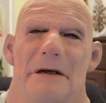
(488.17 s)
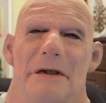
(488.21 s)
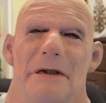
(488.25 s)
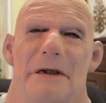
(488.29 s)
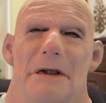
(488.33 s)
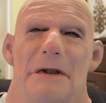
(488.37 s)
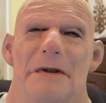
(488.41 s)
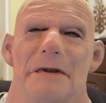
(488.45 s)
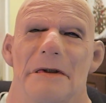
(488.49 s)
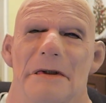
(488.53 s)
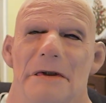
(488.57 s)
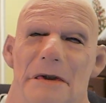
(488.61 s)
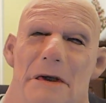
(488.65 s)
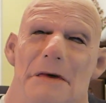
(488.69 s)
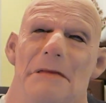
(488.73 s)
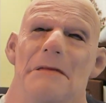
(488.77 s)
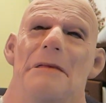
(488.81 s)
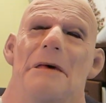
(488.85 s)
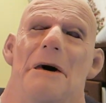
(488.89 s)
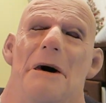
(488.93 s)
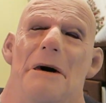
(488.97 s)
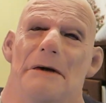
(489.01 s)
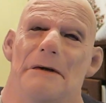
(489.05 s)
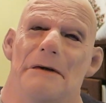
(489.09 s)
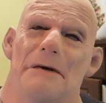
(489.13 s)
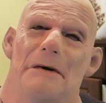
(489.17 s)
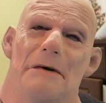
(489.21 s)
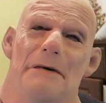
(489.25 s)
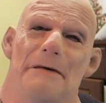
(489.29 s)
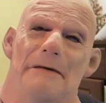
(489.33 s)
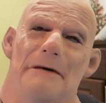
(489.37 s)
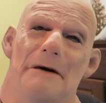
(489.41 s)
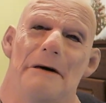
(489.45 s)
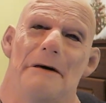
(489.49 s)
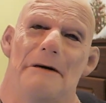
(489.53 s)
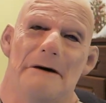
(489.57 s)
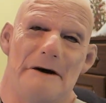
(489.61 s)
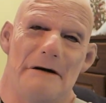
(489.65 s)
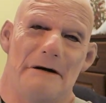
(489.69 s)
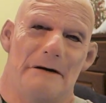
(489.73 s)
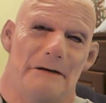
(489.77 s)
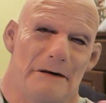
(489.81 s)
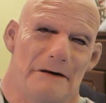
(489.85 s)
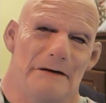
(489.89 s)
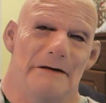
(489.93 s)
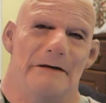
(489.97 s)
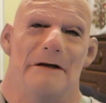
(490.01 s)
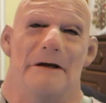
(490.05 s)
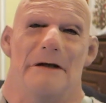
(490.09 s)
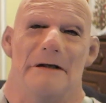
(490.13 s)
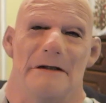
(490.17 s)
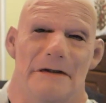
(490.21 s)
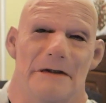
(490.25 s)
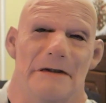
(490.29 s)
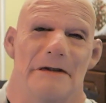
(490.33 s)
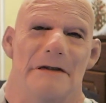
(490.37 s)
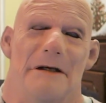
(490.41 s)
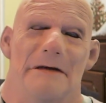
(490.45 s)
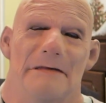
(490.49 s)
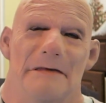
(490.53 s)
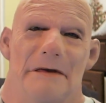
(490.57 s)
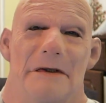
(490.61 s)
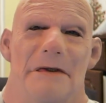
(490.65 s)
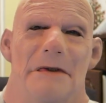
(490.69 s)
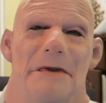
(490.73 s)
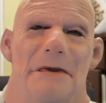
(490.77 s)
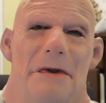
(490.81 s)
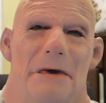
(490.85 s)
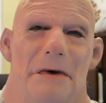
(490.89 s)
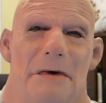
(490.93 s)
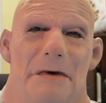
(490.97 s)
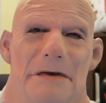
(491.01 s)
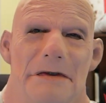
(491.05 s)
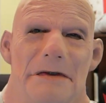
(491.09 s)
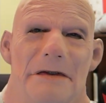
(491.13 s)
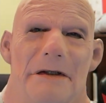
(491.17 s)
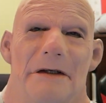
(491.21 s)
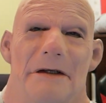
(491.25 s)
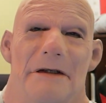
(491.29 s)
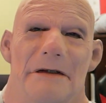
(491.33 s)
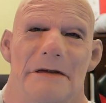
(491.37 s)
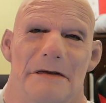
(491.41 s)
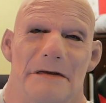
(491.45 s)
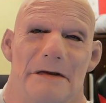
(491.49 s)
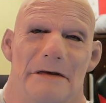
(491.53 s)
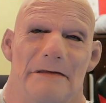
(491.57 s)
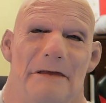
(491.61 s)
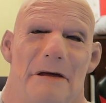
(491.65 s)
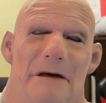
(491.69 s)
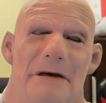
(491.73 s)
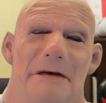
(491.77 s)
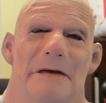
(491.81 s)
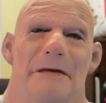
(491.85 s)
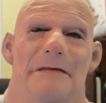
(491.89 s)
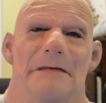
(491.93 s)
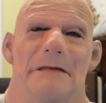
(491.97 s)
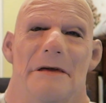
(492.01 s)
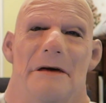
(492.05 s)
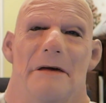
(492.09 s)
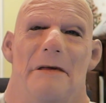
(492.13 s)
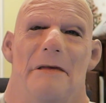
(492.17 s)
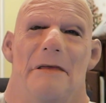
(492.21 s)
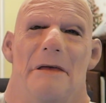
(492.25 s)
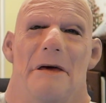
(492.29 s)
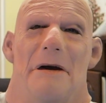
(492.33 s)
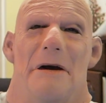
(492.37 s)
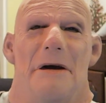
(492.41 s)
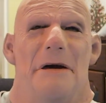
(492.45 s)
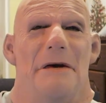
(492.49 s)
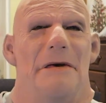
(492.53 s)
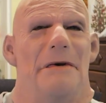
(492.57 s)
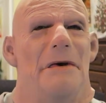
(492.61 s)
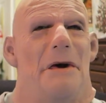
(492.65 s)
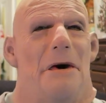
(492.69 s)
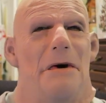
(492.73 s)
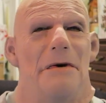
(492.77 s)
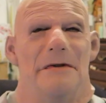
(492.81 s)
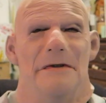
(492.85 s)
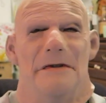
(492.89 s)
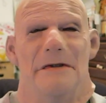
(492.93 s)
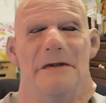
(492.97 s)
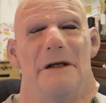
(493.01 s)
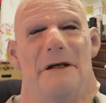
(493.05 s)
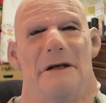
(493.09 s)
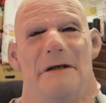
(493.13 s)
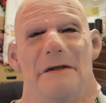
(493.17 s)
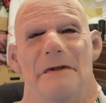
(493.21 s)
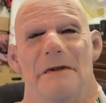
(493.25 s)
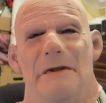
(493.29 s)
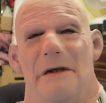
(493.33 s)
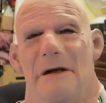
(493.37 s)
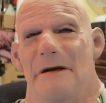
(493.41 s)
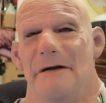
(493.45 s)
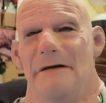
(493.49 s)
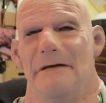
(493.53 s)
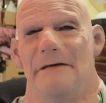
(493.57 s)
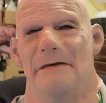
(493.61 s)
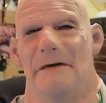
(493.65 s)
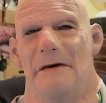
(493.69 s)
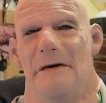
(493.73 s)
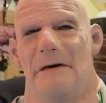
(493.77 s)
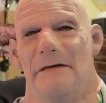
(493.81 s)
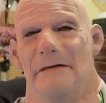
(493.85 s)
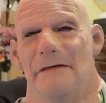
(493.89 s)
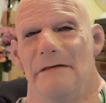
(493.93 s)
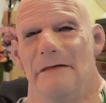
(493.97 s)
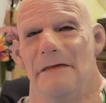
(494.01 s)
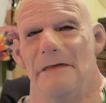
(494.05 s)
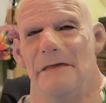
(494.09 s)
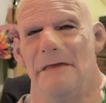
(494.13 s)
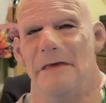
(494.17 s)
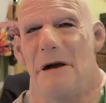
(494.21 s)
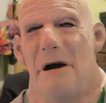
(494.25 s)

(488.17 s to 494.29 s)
you'd somewhat go, all right, well, he's said these jokes, he needs to defend himself. Not 6 years on.